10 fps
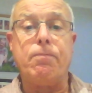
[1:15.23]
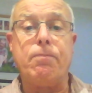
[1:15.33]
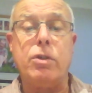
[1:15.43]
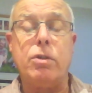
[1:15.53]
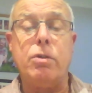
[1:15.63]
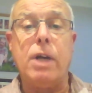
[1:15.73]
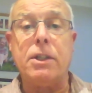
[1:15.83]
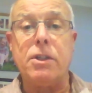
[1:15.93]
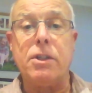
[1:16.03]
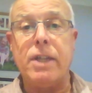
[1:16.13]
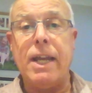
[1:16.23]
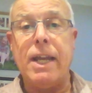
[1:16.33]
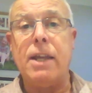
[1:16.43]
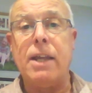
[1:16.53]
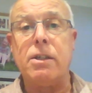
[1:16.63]
to
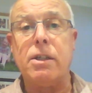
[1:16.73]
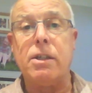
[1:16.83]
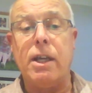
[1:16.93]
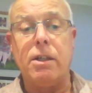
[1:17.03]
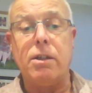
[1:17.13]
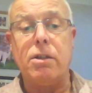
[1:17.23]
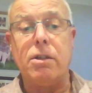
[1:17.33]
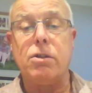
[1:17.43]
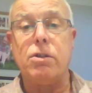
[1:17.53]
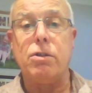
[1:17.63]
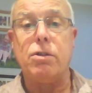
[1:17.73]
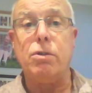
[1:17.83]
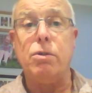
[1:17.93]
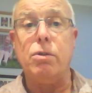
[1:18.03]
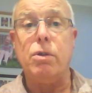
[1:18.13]
understand and
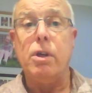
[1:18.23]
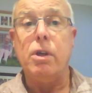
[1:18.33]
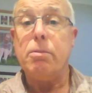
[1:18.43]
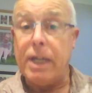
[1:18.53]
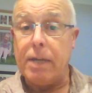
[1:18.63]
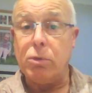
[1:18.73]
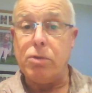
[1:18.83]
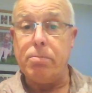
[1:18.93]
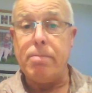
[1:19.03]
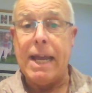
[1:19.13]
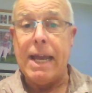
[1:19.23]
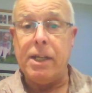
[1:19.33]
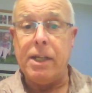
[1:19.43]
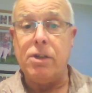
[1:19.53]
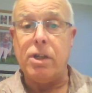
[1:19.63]
to be able to
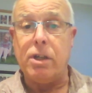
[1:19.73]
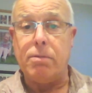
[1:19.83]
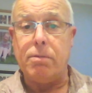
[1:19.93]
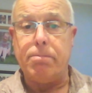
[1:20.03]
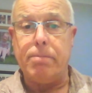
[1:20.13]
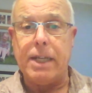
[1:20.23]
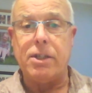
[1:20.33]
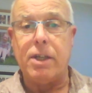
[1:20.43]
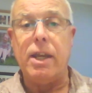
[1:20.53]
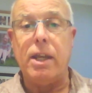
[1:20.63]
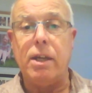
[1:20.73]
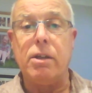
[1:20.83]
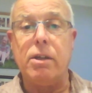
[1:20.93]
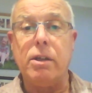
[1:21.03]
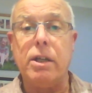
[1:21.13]
manage and
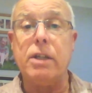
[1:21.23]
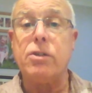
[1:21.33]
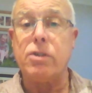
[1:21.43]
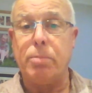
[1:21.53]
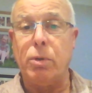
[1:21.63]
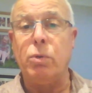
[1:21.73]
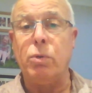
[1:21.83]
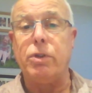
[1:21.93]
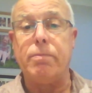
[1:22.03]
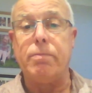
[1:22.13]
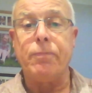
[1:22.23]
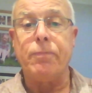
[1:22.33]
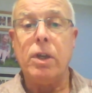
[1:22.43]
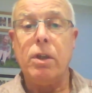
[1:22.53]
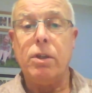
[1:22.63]
maintain and support them
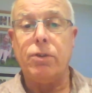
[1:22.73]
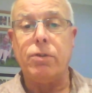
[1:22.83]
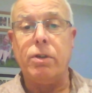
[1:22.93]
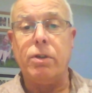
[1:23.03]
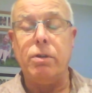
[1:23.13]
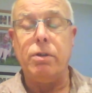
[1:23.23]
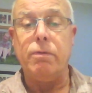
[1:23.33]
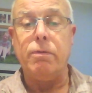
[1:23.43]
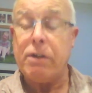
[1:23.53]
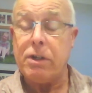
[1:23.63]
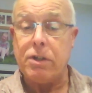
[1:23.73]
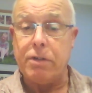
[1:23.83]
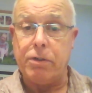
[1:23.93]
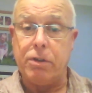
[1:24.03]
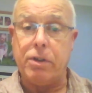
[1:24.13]
through various
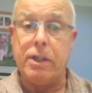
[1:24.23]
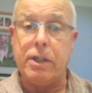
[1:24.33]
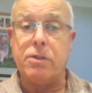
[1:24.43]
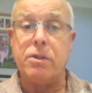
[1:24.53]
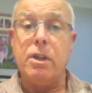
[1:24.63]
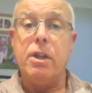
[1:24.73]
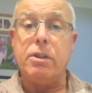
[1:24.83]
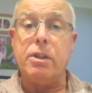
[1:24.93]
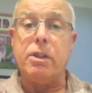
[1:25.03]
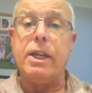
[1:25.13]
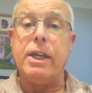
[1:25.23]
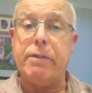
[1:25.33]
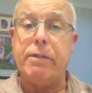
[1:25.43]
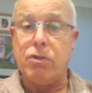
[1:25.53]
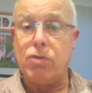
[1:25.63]
different things that they're
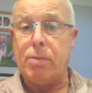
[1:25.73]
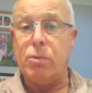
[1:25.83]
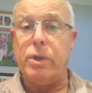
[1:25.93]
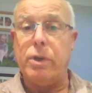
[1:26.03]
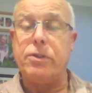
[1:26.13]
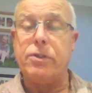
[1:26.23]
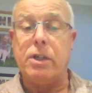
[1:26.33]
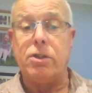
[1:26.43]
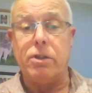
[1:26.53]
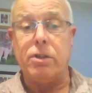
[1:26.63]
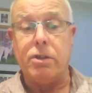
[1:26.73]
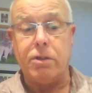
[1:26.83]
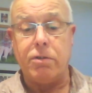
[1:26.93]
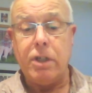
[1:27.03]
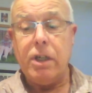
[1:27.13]
having trouble with, such as